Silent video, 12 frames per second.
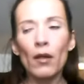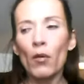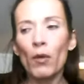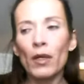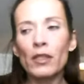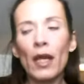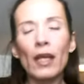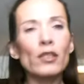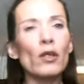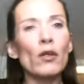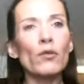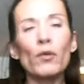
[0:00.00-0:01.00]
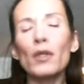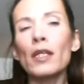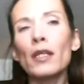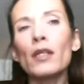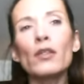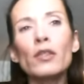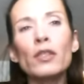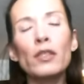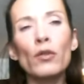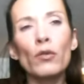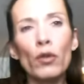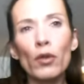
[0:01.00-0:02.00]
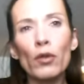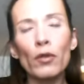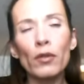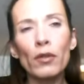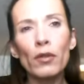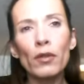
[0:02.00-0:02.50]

What takes three years to learn